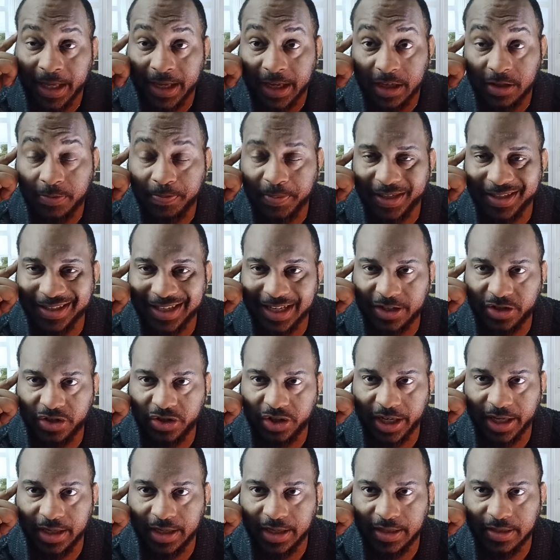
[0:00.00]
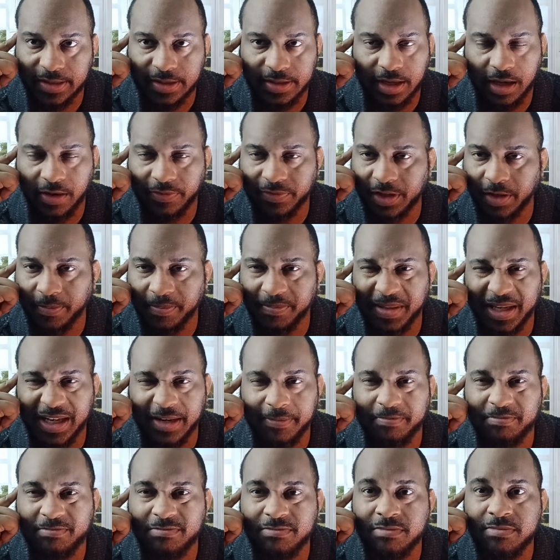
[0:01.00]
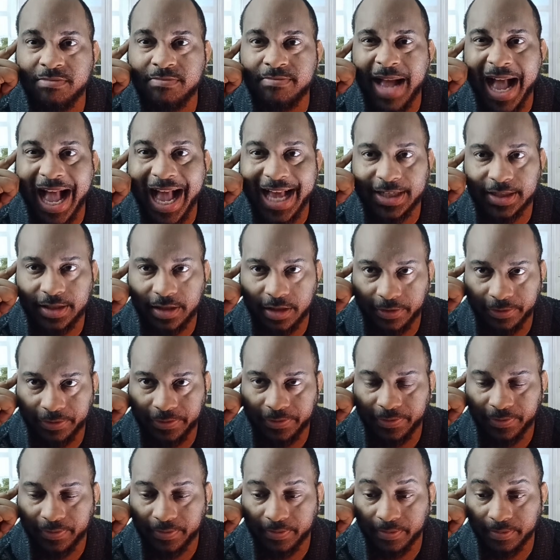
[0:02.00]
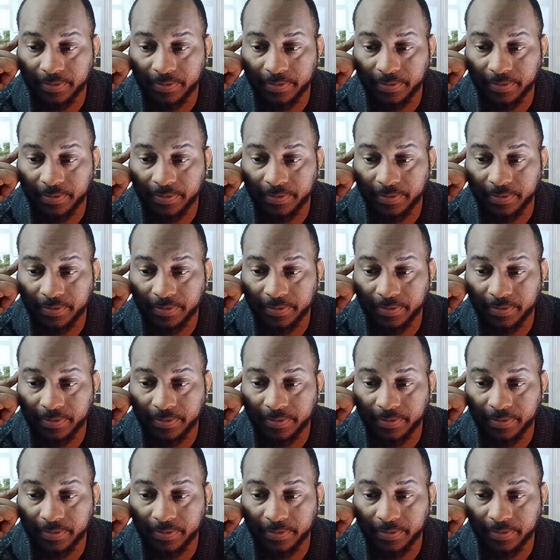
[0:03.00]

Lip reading: It's positioning itself to be massive.